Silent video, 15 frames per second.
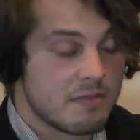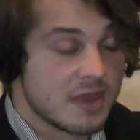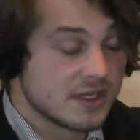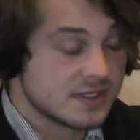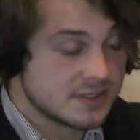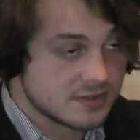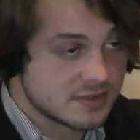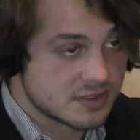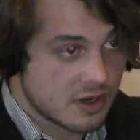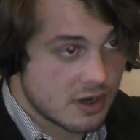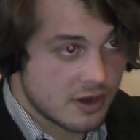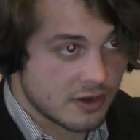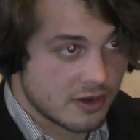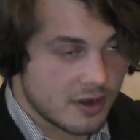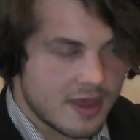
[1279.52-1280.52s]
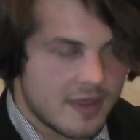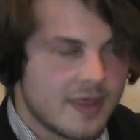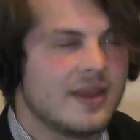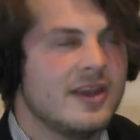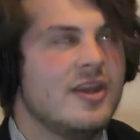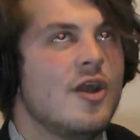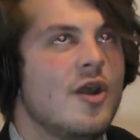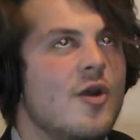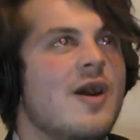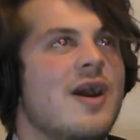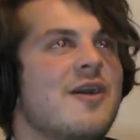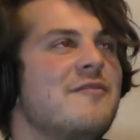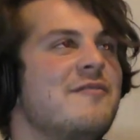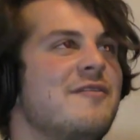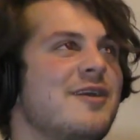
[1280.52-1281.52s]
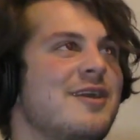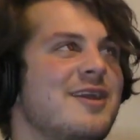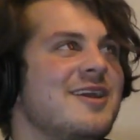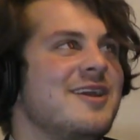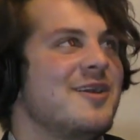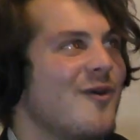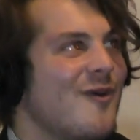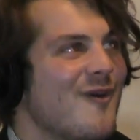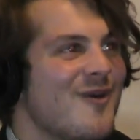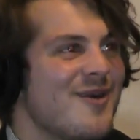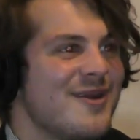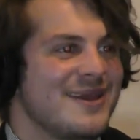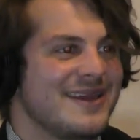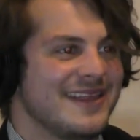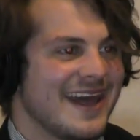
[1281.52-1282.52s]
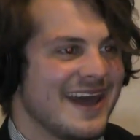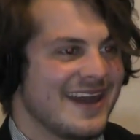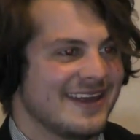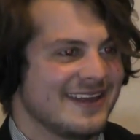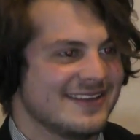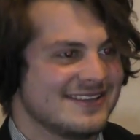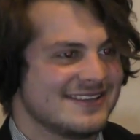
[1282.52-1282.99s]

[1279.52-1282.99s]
like it makes you stronger. And I know how fucking corny that